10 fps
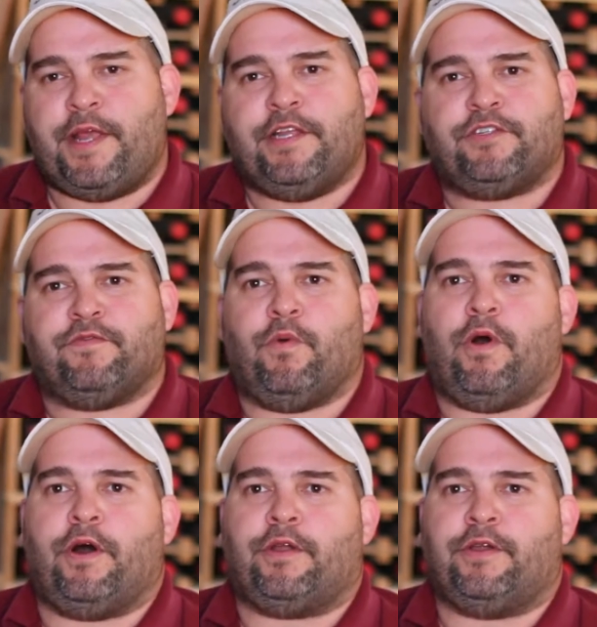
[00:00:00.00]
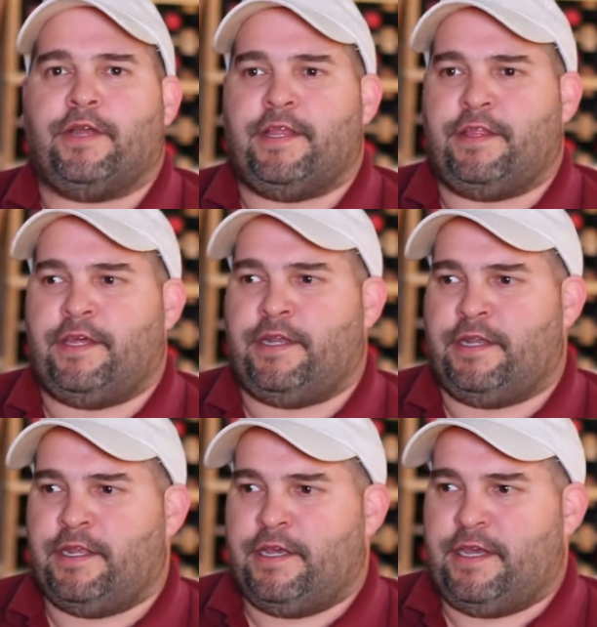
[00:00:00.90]
drainage of water, and
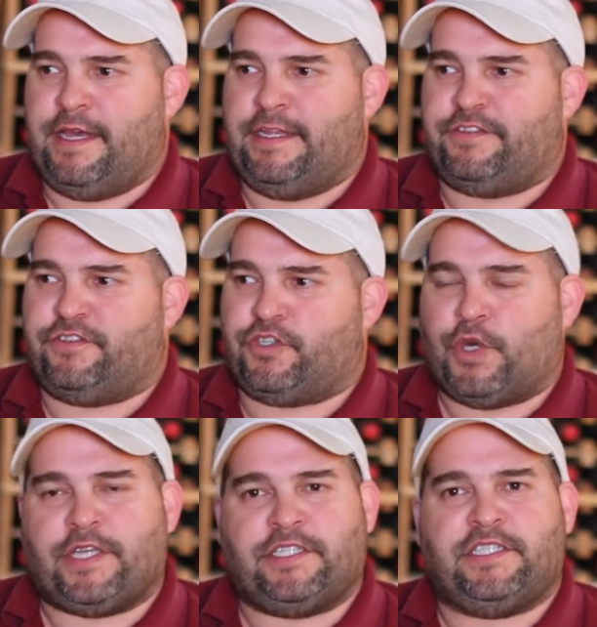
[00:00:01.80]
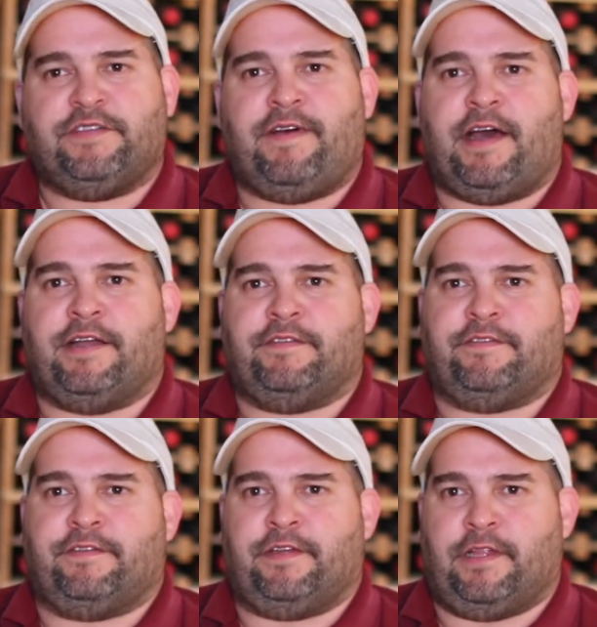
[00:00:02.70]
then it stresses the
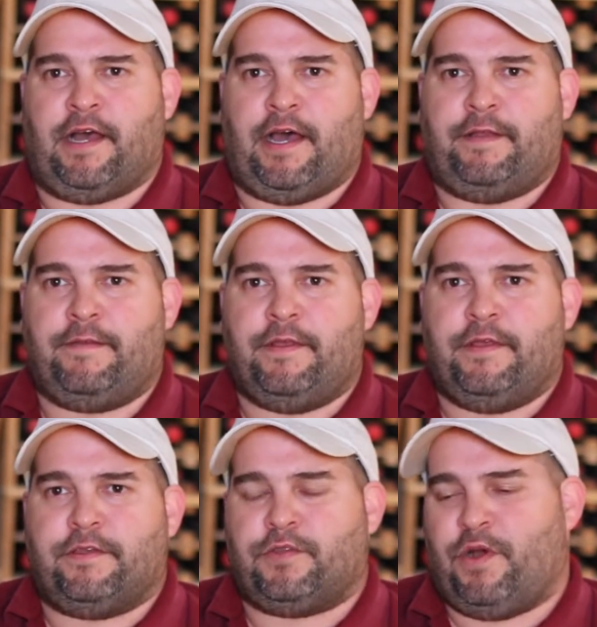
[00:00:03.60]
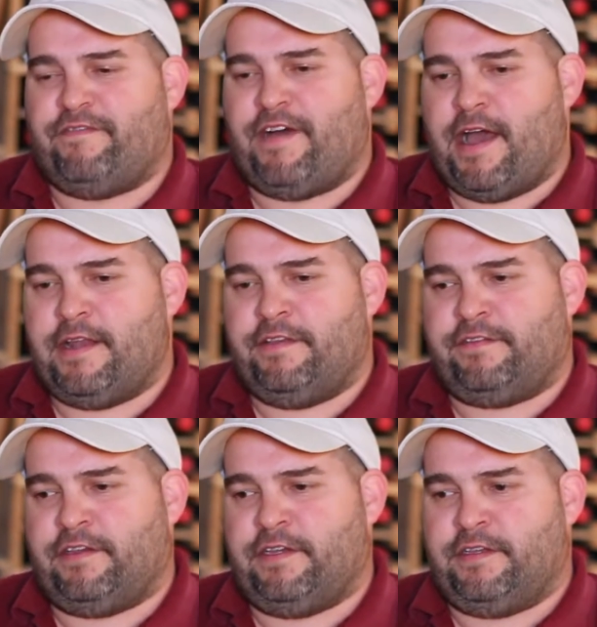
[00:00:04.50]
vines a lot. So a vine
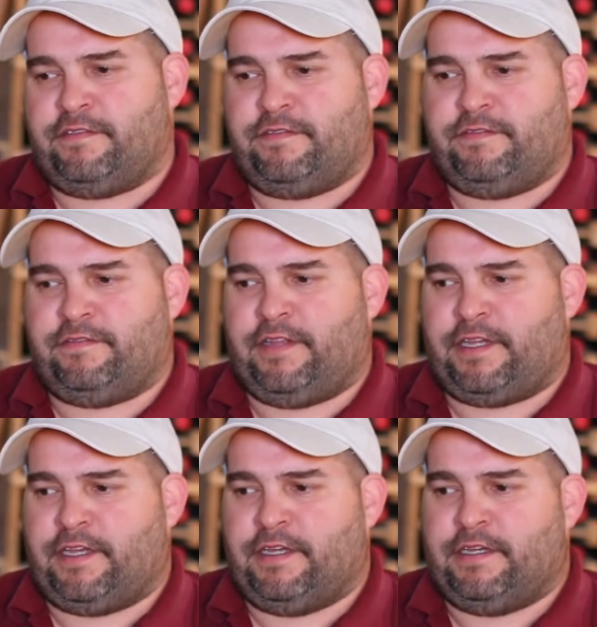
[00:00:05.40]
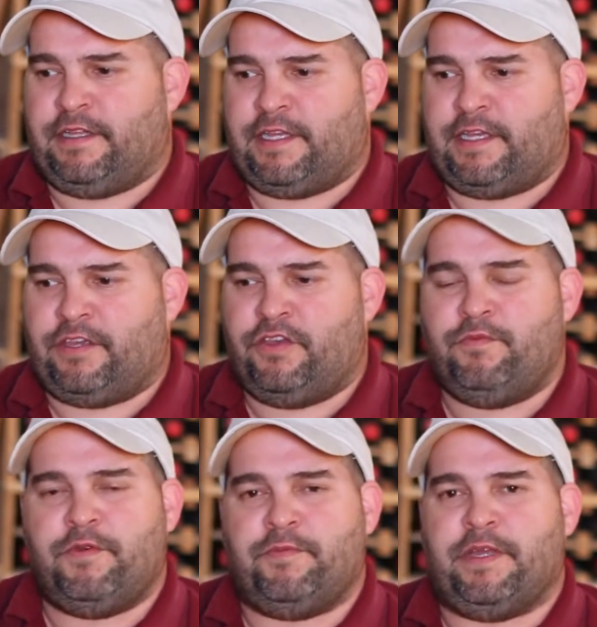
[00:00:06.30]
is, a, is like a like a
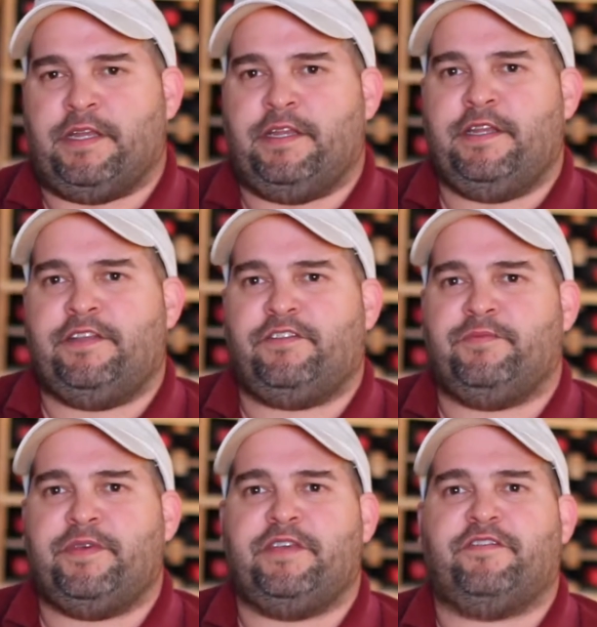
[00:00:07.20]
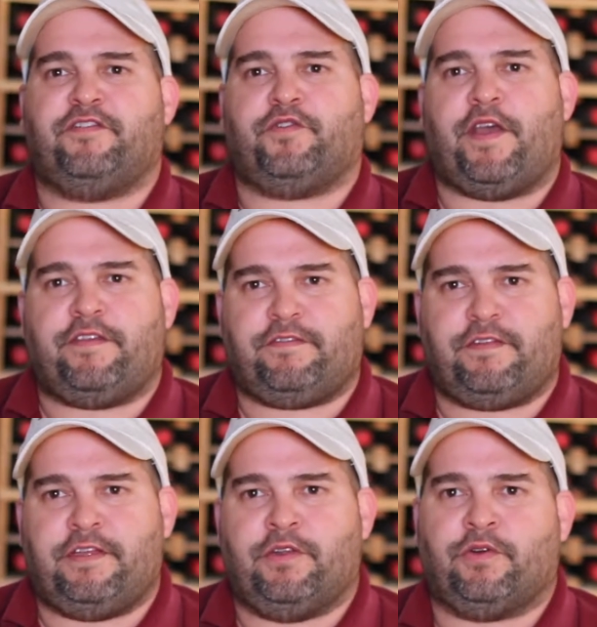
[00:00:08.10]
human being. It needs to be
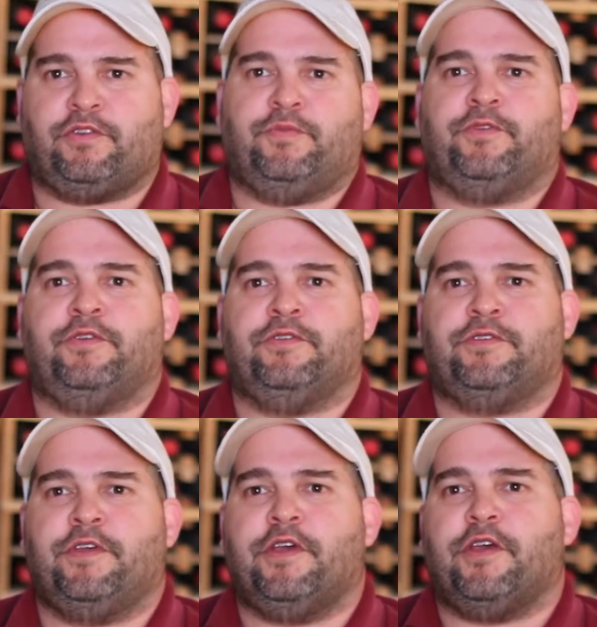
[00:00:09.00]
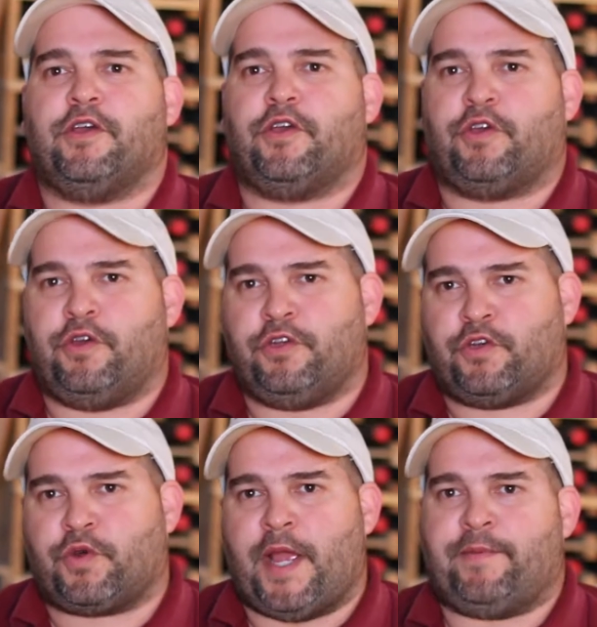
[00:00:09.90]
stressed in order to produce good
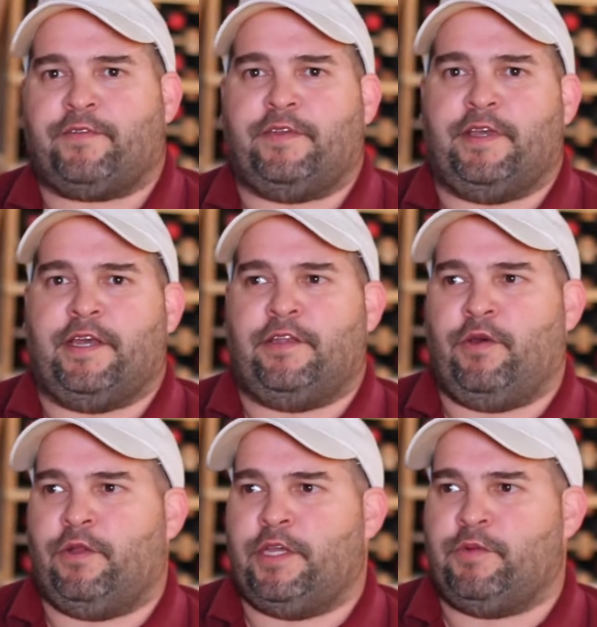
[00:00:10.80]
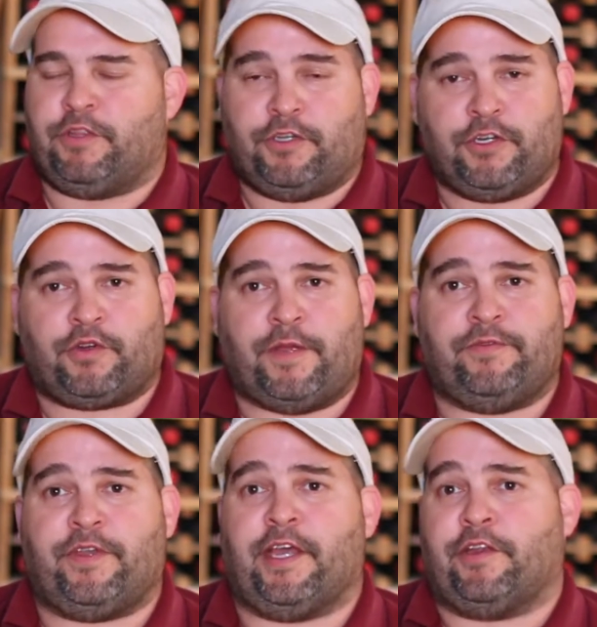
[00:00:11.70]
grapes, and only with good
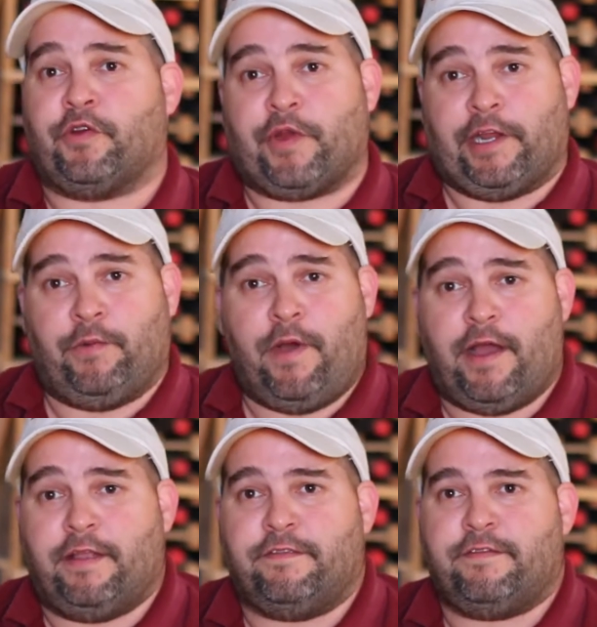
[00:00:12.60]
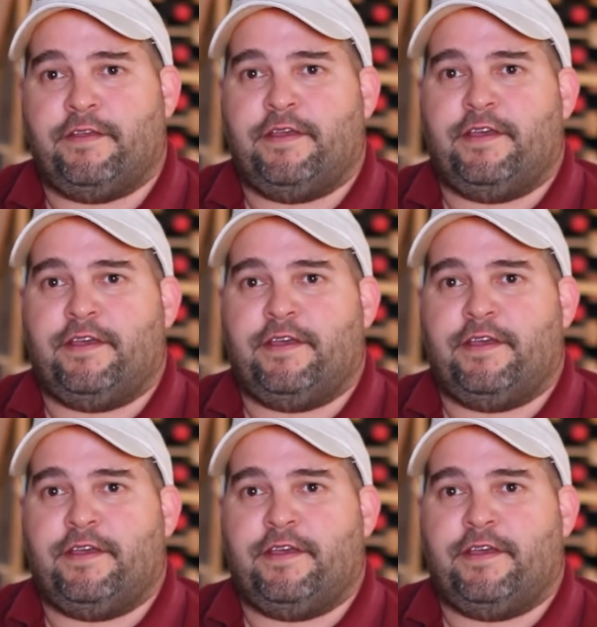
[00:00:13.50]
grapes you get great wines.